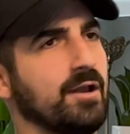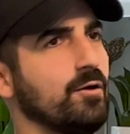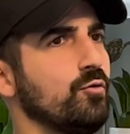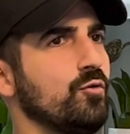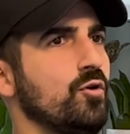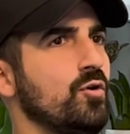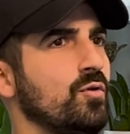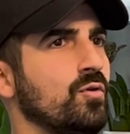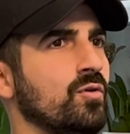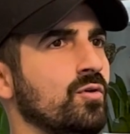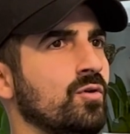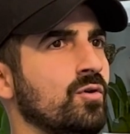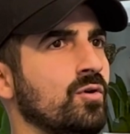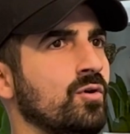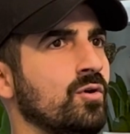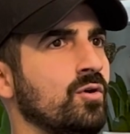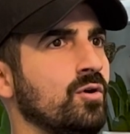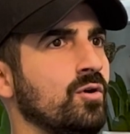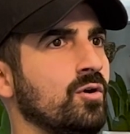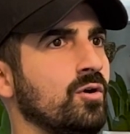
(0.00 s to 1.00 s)
don't know.
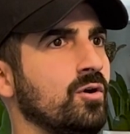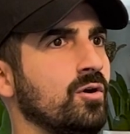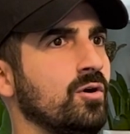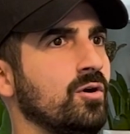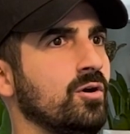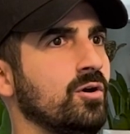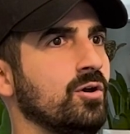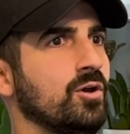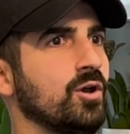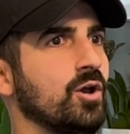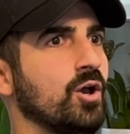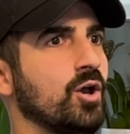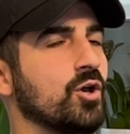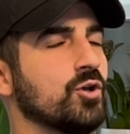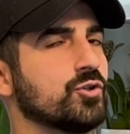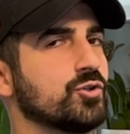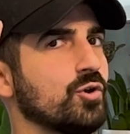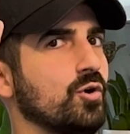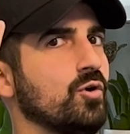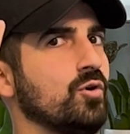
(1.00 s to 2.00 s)

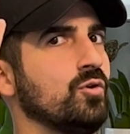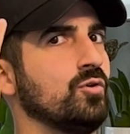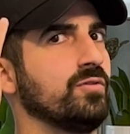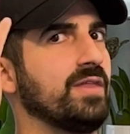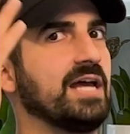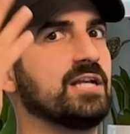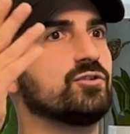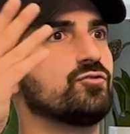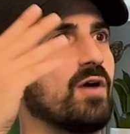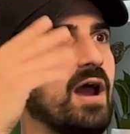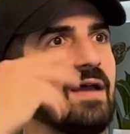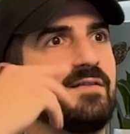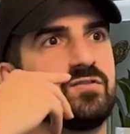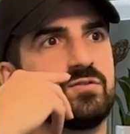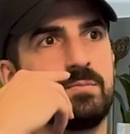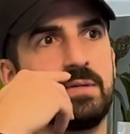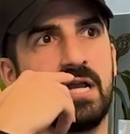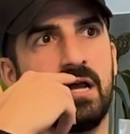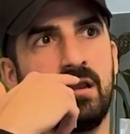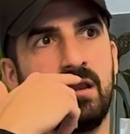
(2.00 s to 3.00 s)
So that drives
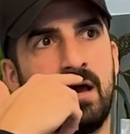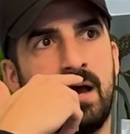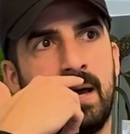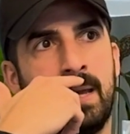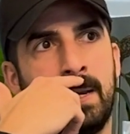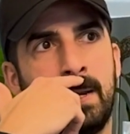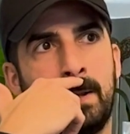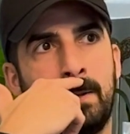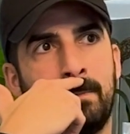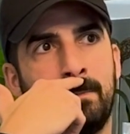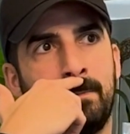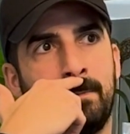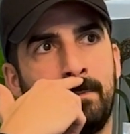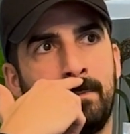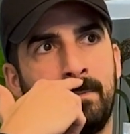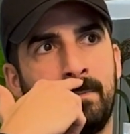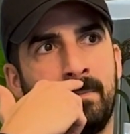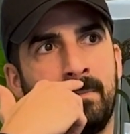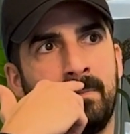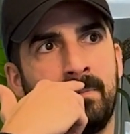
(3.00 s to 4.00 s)
me a lot.
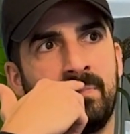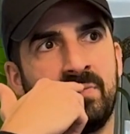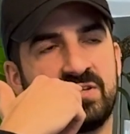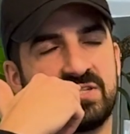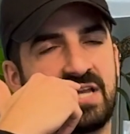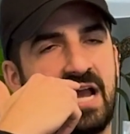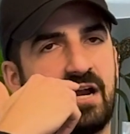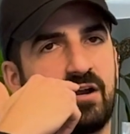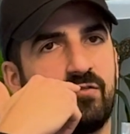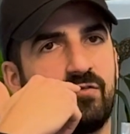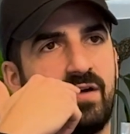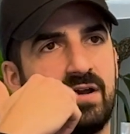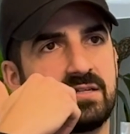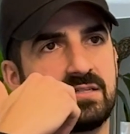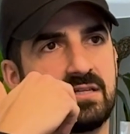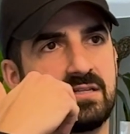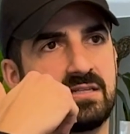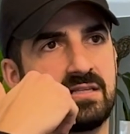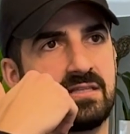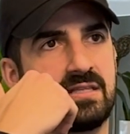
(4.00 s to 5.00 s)
The
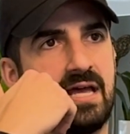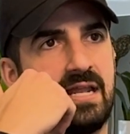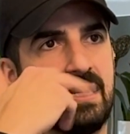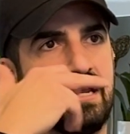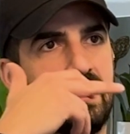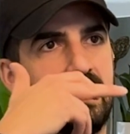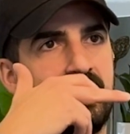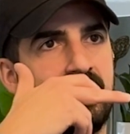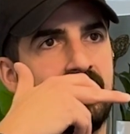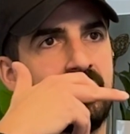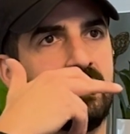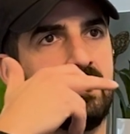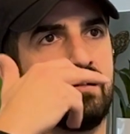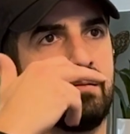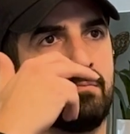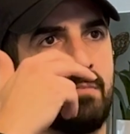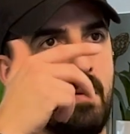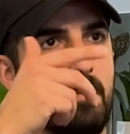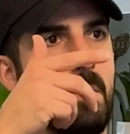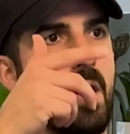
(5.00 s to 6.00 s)
sacrifices that
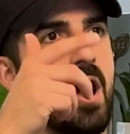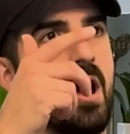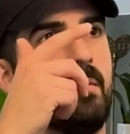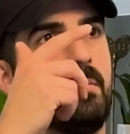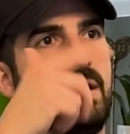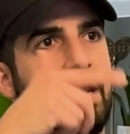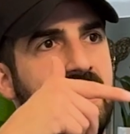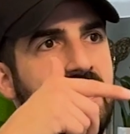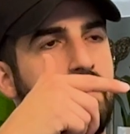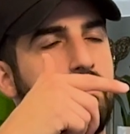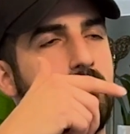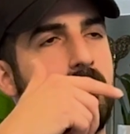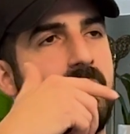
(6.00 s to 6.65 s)
my mom and him